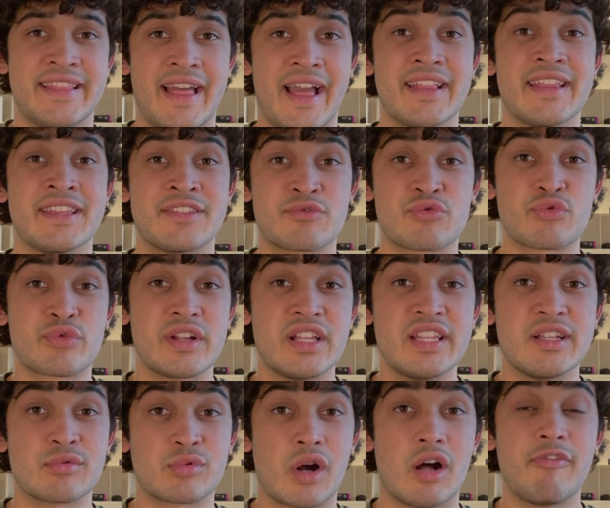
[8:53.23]
that it's
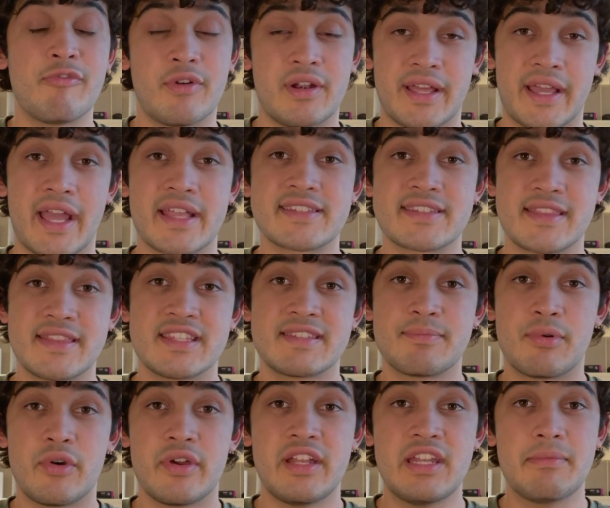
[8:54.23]
really rough when it gets to this
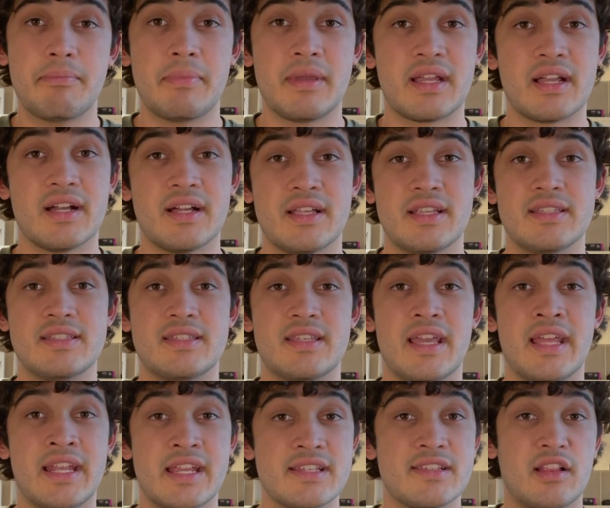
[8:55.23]
point because
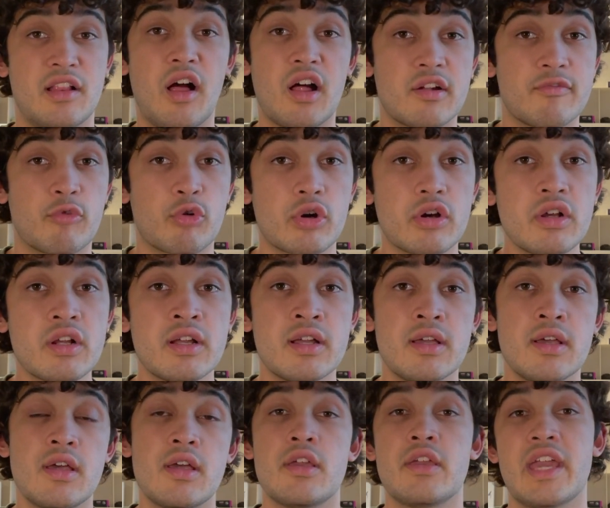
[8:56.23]
it is a lot of work.
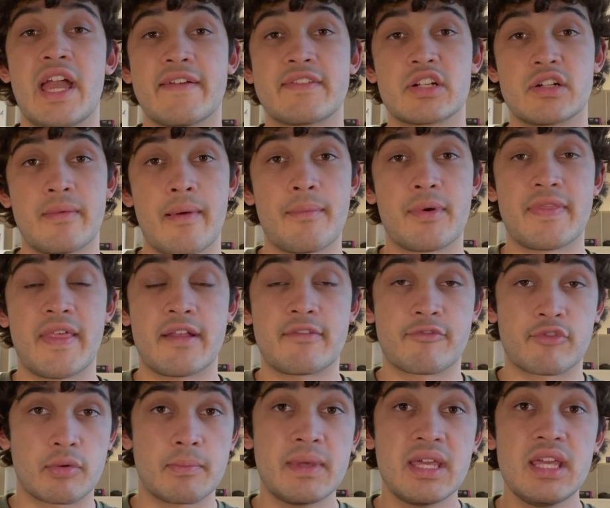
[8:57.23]
You have to remember that
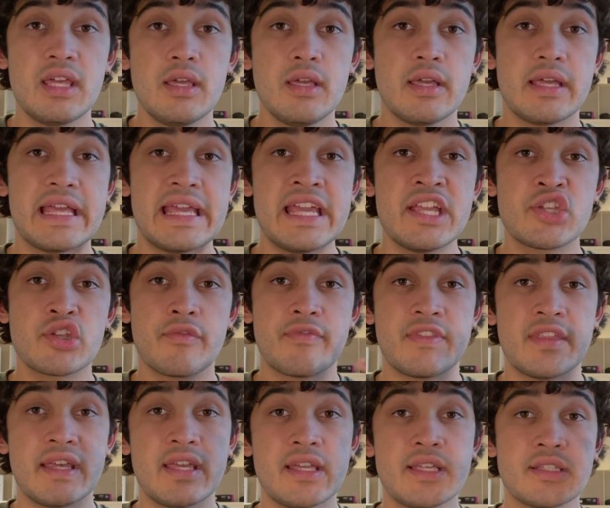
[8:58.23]
for me, each of
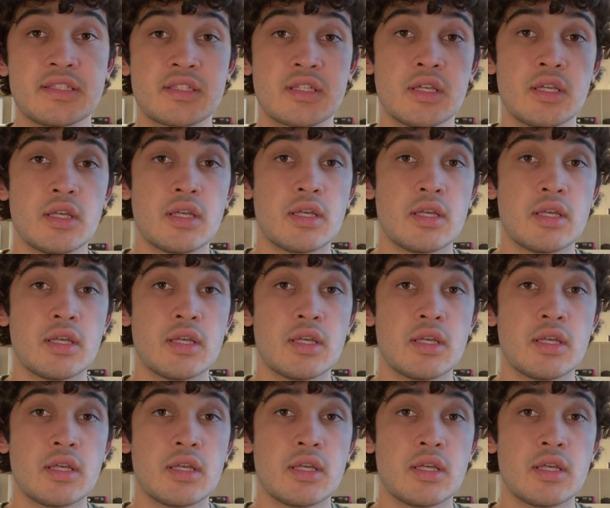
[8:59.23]
these